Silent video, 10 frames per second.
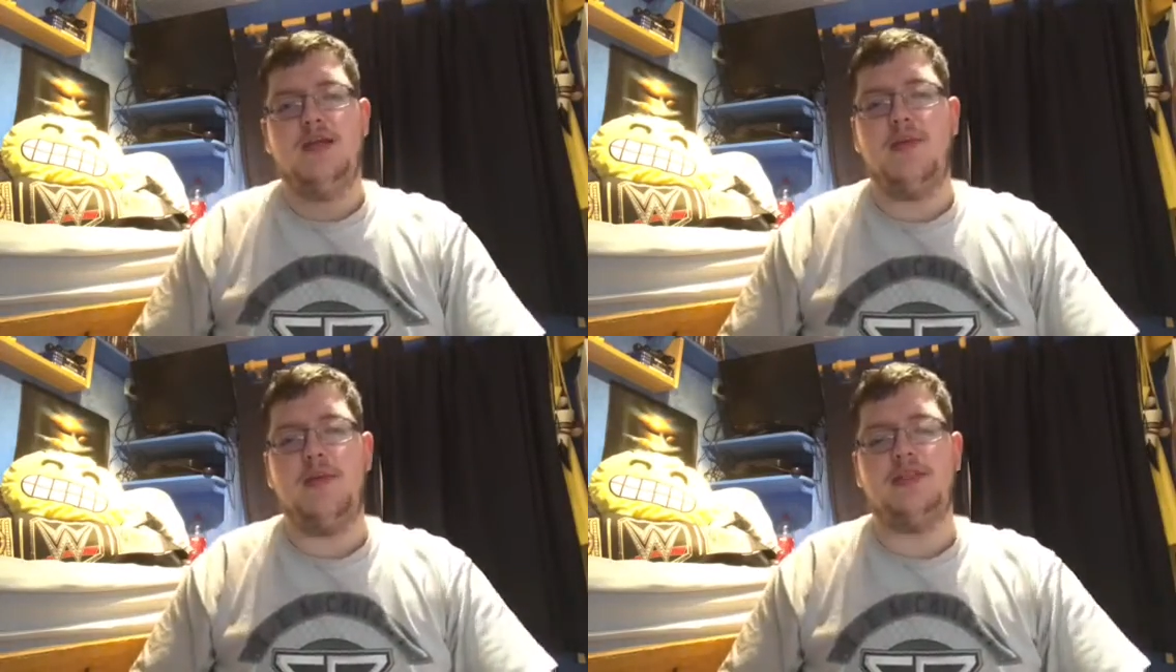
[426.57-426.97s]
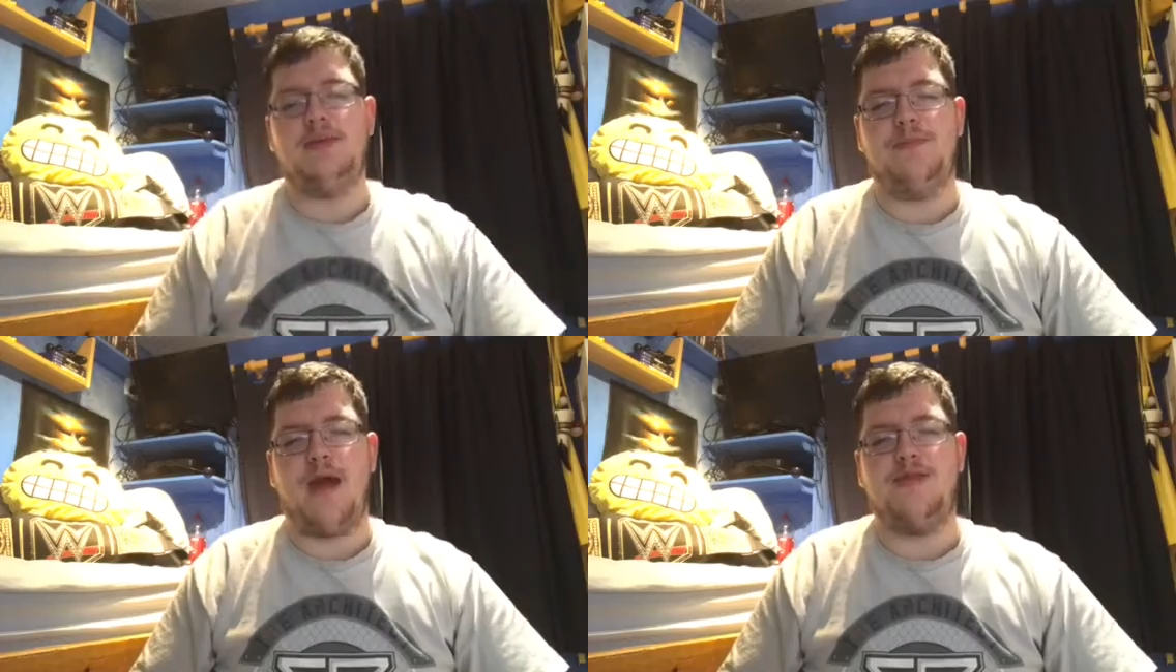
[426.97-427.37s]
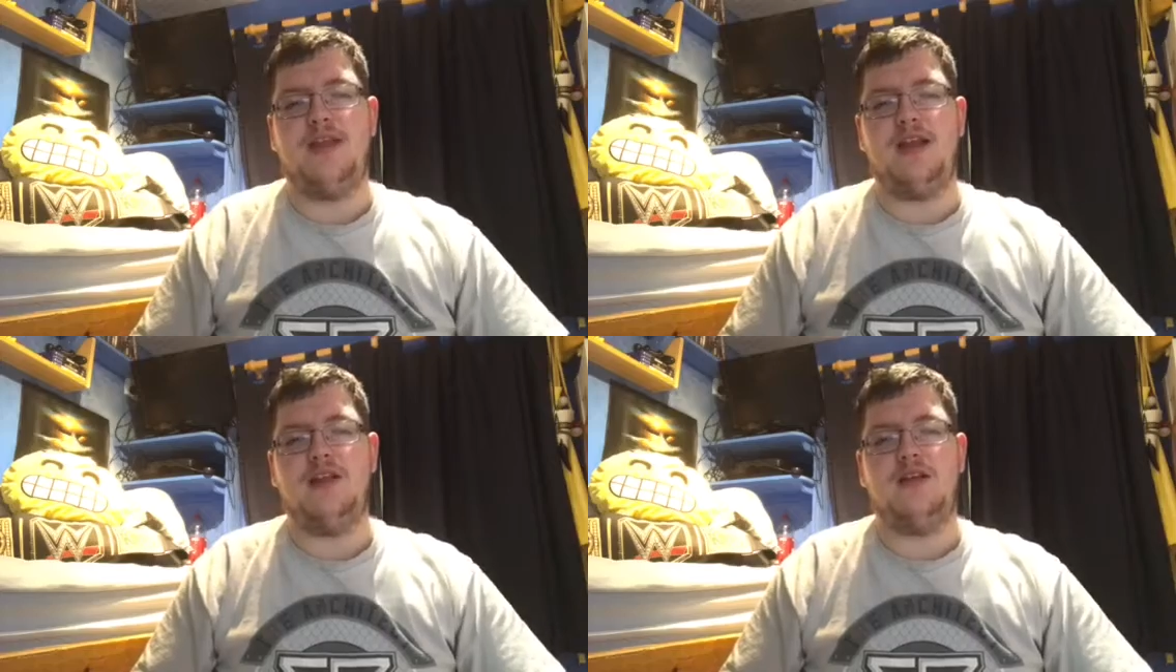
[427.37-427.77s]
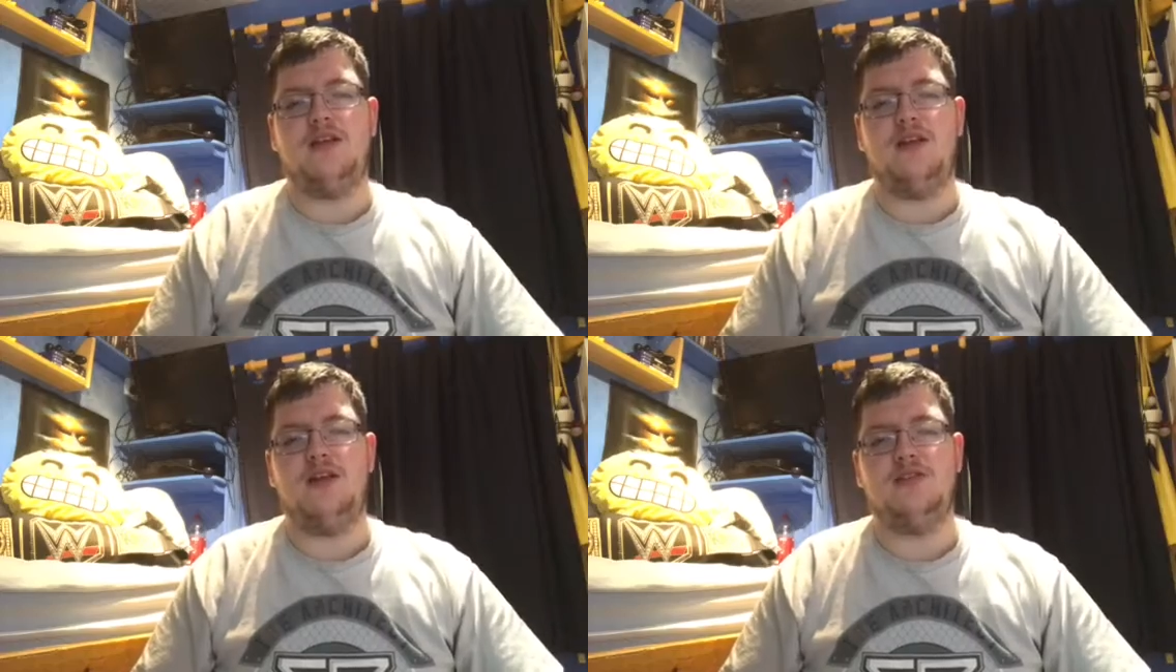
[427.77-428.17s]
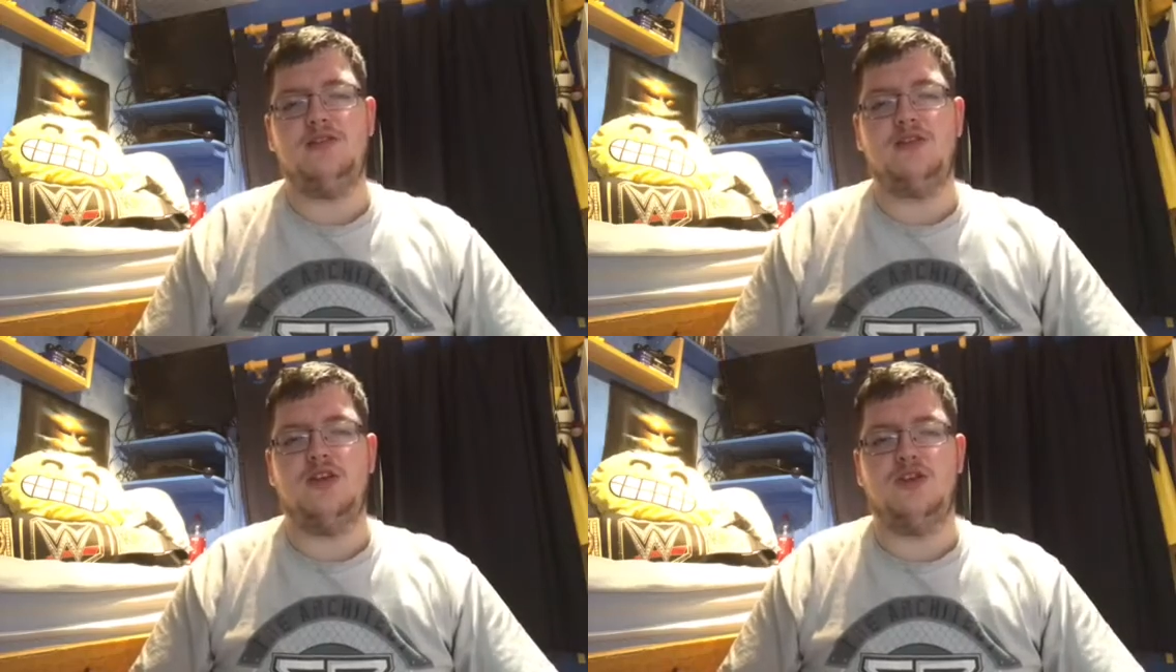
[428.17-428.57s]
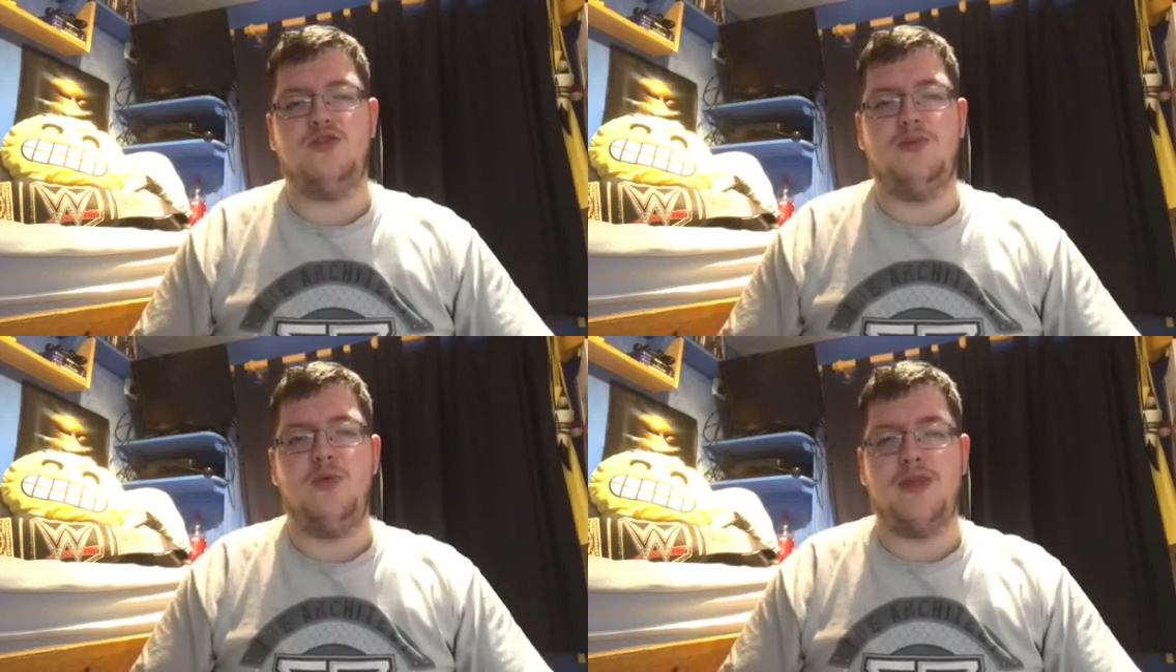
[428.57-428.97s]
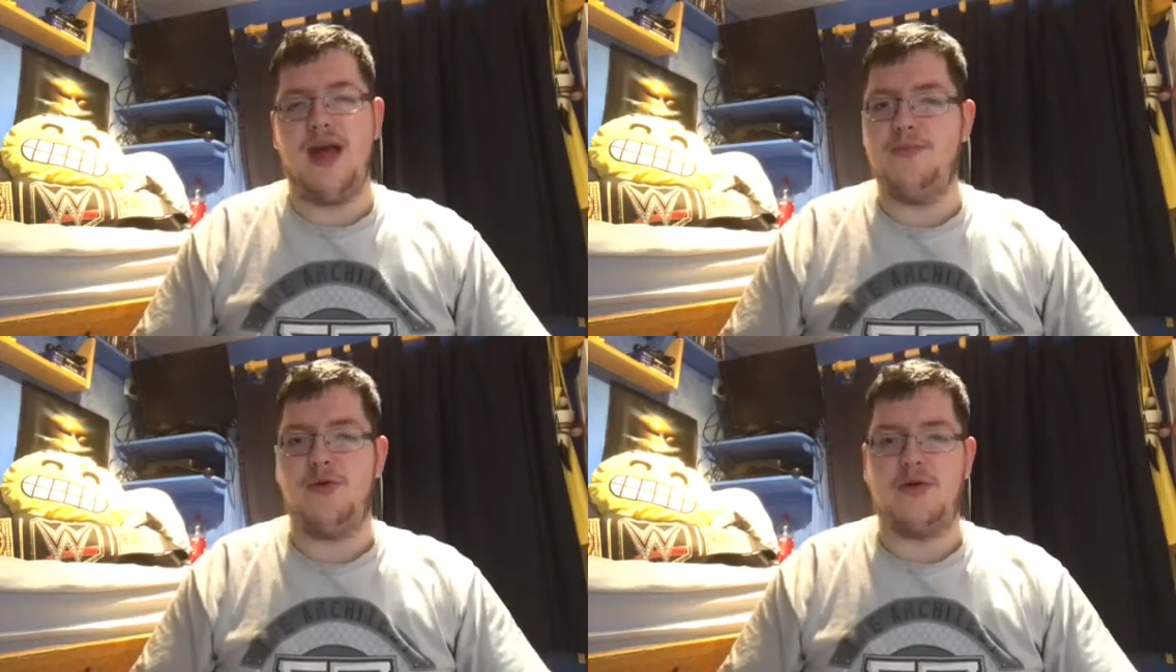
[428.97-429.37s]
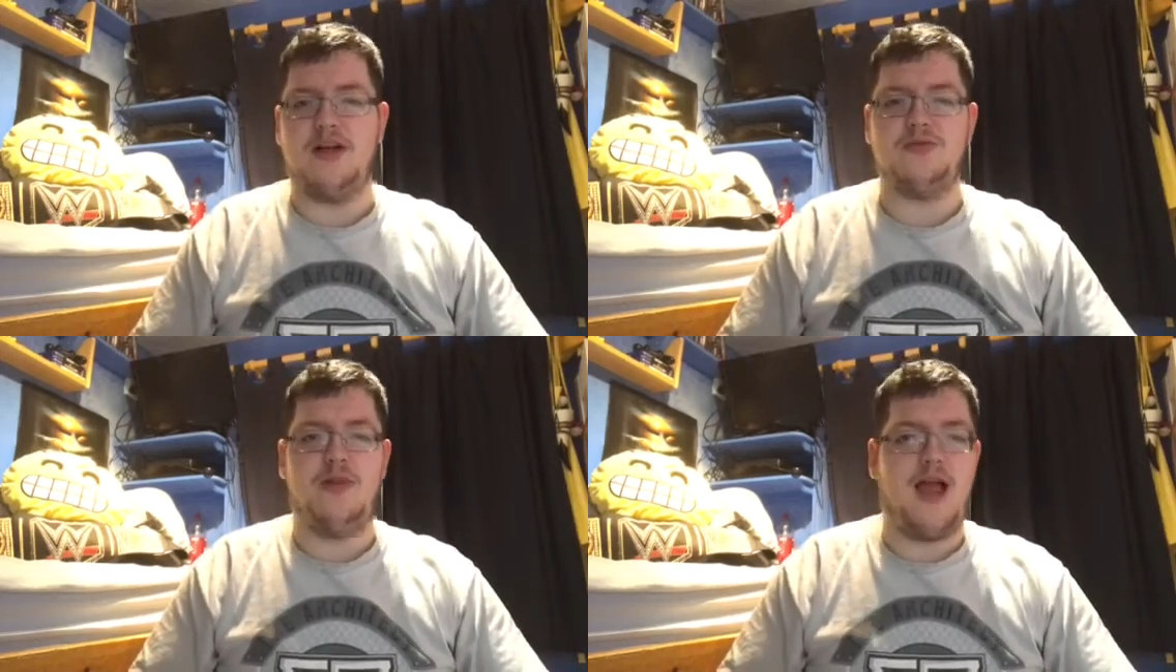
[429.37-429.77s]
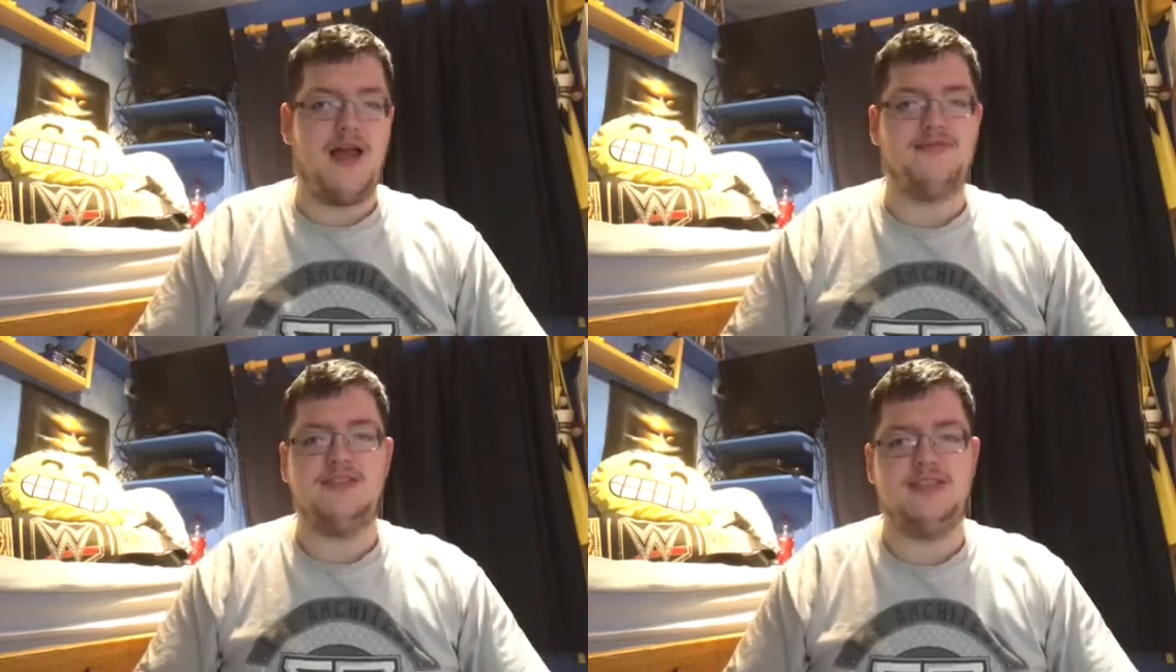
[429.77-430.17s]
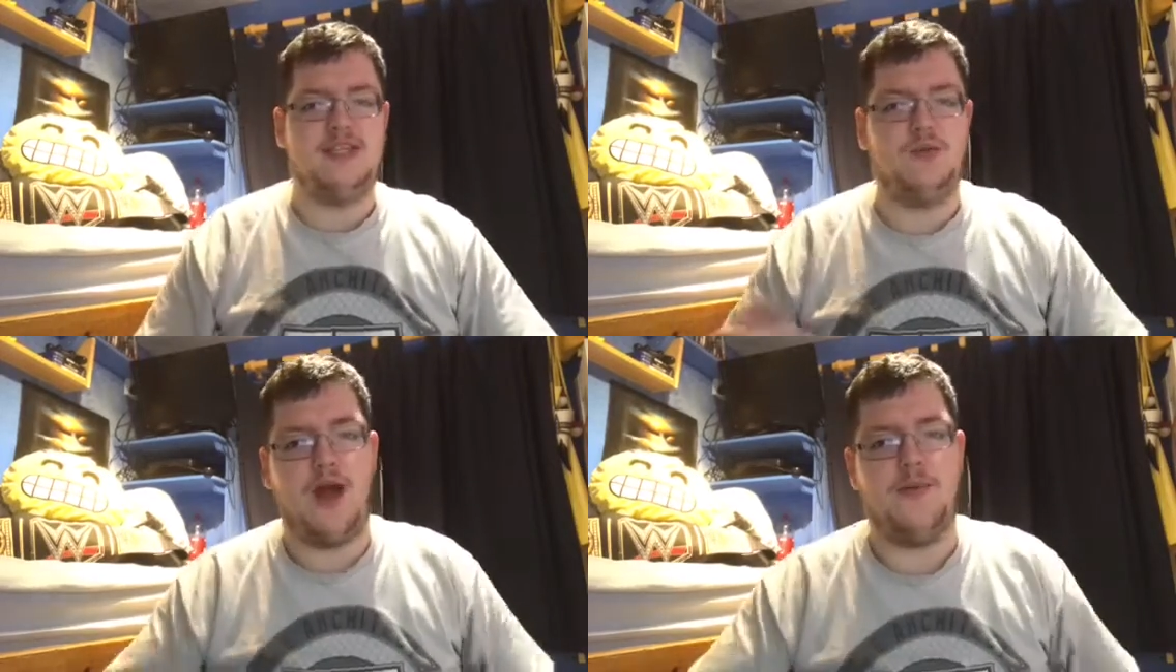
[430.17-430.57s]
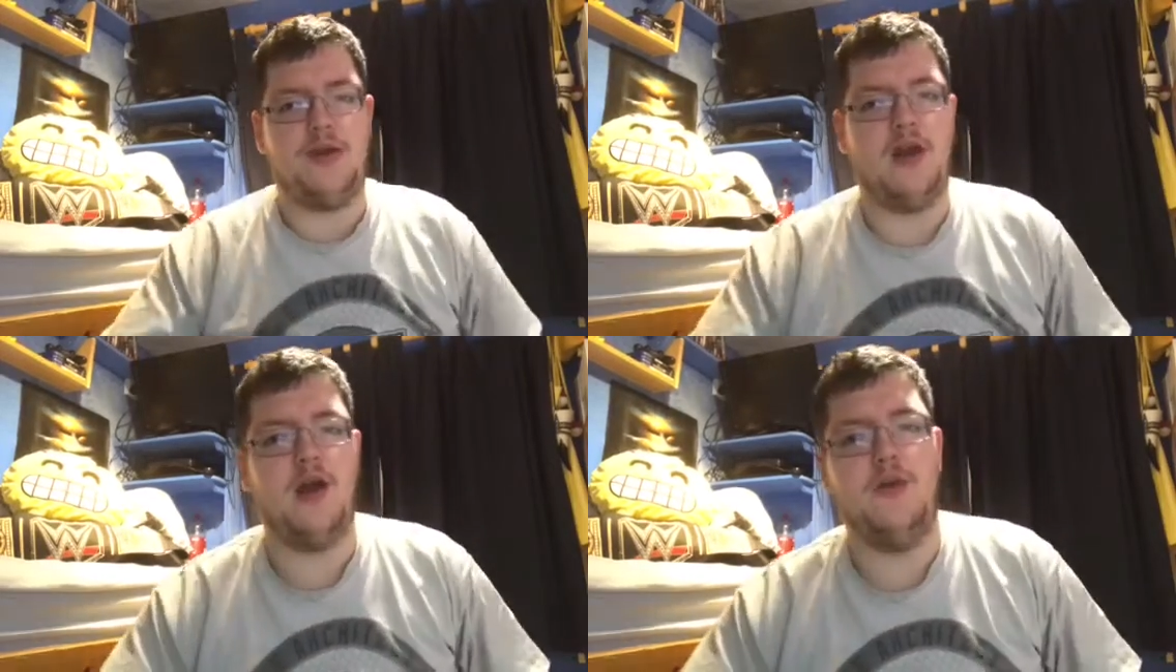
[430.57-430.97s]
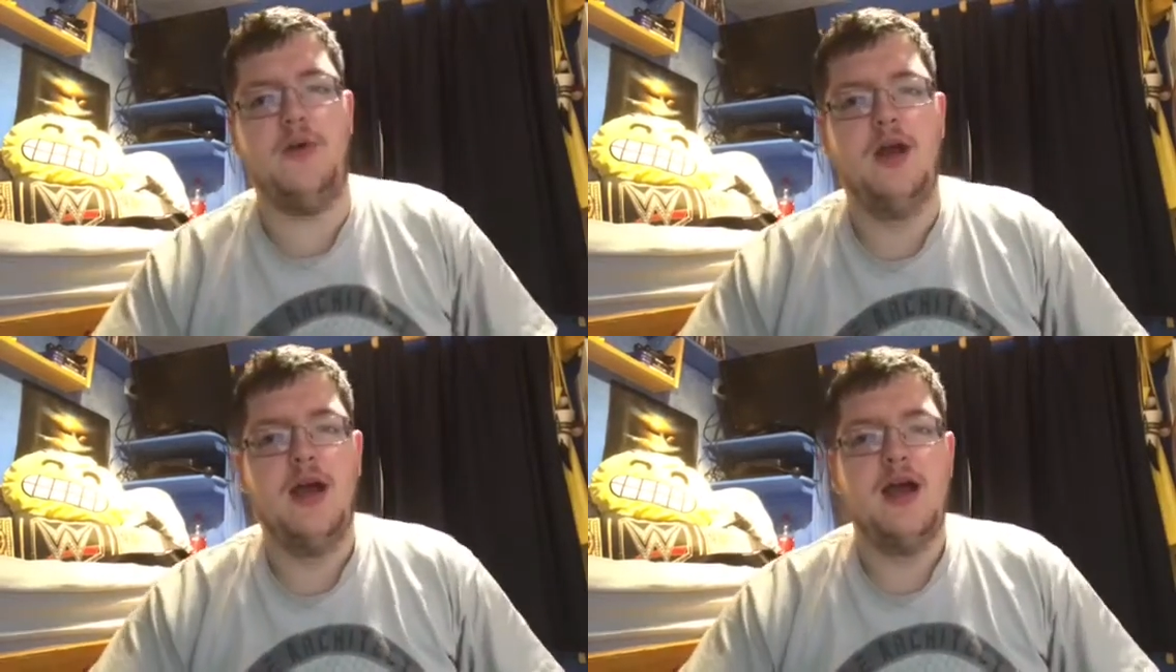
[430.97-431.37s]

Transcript: Maybe it's a bad thing and it's just going to crumble without Borash. We'll have to see where we go.